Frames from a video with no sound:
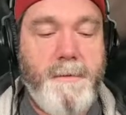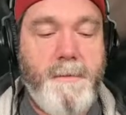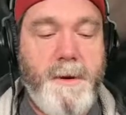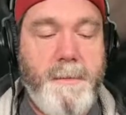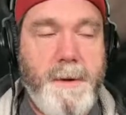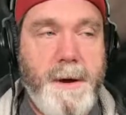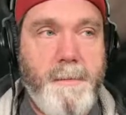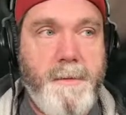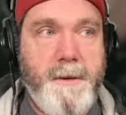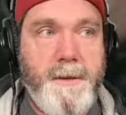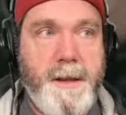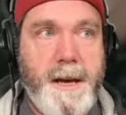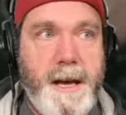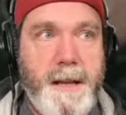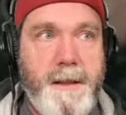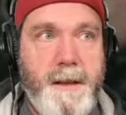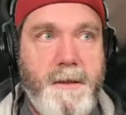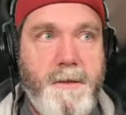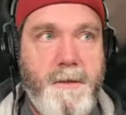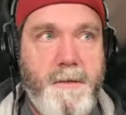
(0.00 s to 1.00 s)
remember that
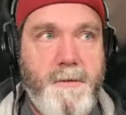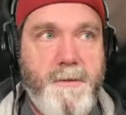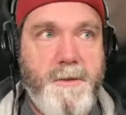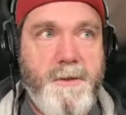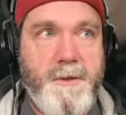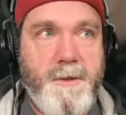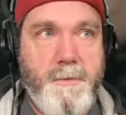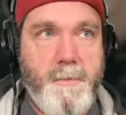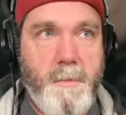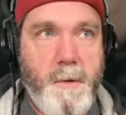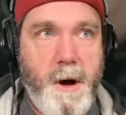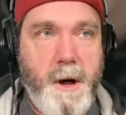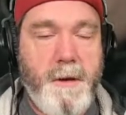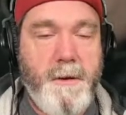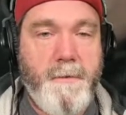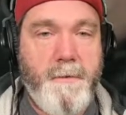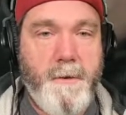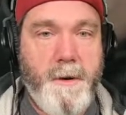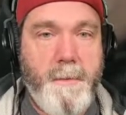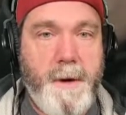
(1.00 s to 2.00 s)
these are smaller
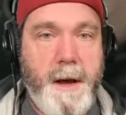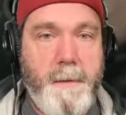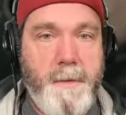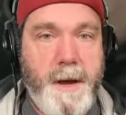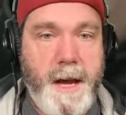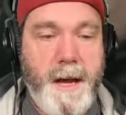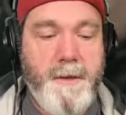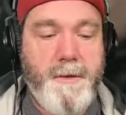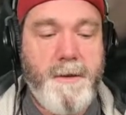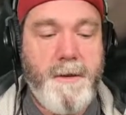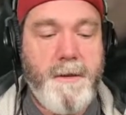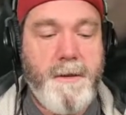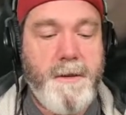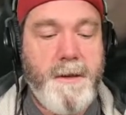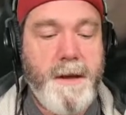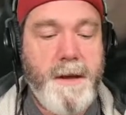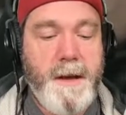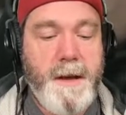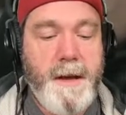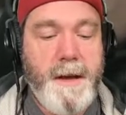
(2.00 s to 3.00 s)
format pages,
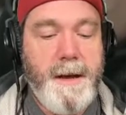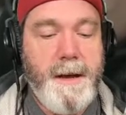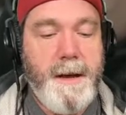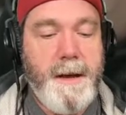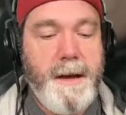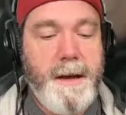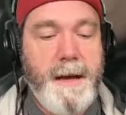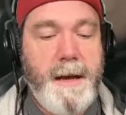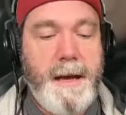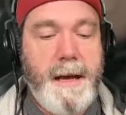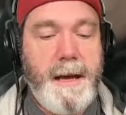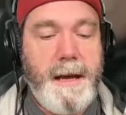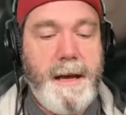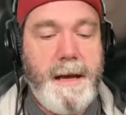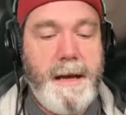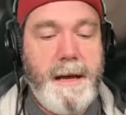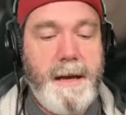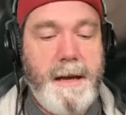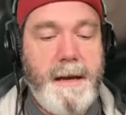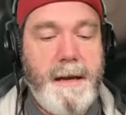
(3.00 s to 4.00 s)

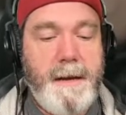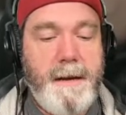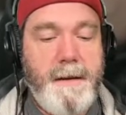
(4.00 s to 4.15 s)
and,